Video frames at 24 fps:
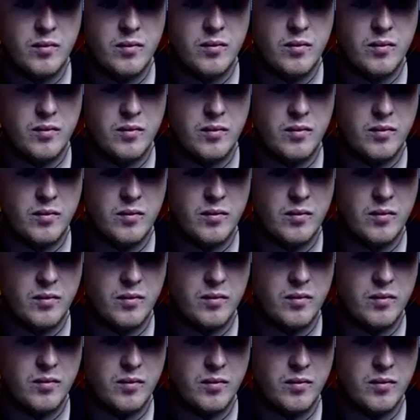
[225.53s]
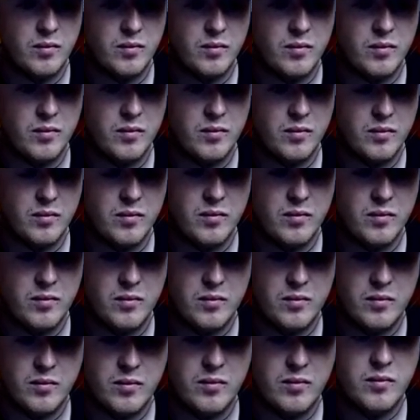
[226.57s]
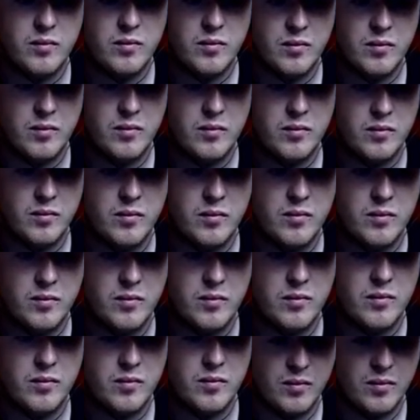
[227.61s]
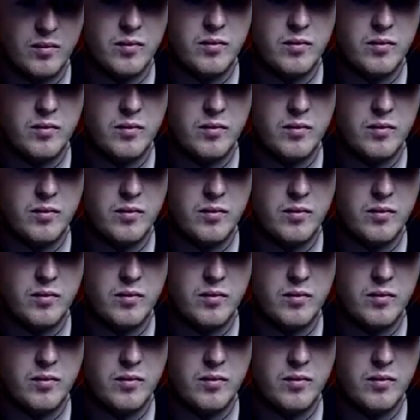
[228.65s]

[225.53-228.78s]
(not speaking)